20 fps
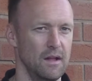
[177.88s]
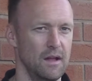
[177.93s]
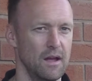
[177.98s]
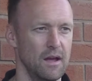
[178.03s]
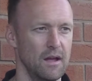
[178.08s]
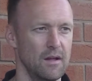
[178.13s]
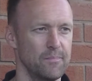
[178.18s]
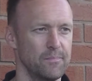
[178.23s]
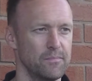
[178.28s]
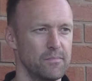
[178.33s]

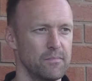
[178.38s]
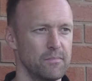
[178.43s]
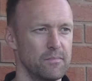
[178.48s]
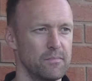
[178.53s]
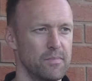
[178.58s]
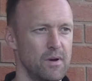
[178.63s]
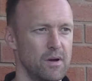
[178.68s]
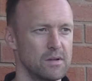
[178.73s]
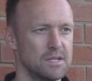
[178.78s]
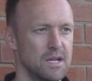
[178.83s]
yeah,
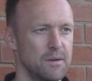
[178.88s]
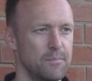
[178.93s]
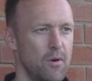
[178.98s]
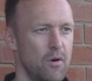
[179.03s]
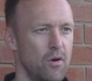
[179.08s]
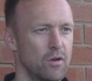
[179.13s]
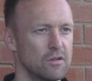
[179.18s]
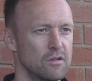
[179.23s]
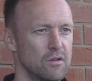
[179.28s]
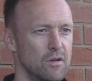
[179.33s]
Bartek
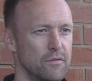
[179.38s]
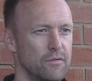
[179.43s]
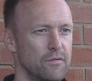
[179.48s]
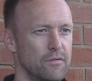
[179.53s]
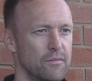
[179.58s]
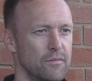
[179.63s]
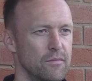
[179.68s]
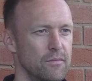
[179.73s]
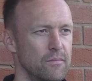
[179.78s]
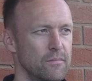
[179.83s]

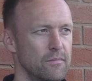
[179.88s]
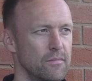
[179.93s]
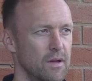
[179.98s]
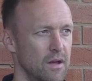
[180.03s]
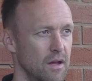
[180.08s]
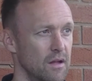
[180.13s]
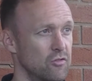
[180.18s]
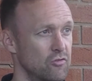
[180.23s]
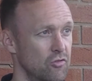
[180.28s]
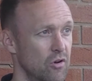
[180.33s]
Borisov,
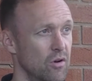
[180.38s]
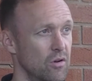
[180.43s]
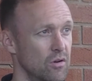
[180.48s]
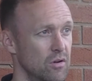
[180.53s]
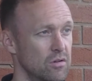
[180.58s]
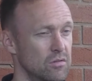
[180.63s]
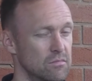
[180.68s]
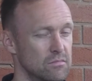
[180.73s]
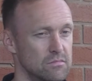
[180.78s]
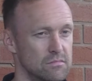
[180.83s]
yeah,
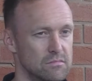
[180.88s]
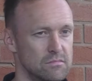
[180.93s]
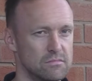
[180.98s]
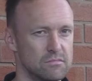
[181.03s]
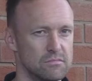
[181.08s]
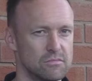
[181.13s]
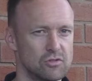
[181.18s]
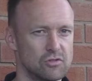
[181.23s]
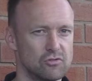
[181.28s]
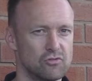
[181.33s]

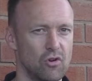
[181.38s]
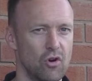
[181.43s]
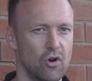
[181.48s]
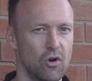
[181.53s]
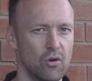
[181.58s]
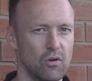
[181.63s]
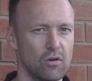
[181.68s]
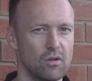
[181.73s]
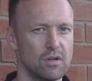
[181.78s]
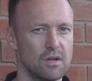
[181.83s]

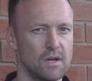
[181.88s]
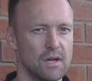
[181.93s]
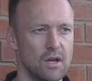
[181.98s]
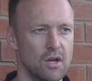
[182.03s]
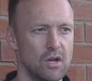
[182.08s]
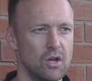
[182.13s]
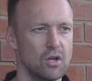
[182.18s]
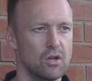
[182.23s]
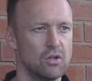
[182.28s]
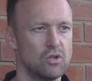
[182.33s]
strong
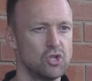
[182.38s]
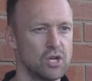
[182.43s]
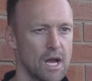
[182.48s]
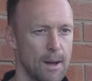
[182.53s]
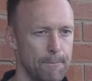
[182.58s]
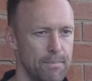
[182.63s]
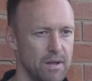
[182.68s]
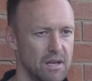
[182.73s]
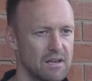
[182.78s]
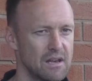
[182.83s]

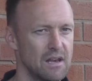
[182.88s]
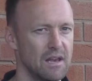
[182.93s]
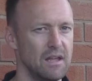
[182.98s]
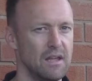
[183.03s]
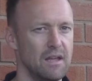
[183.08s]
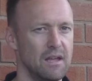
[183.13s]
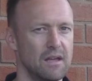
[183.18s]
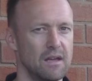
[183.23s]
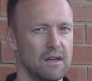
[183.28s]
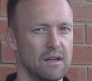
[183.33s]
Champions
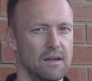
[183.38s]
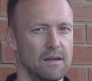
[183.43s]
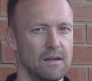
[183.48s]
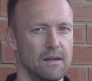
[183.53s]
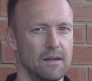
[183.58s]
League,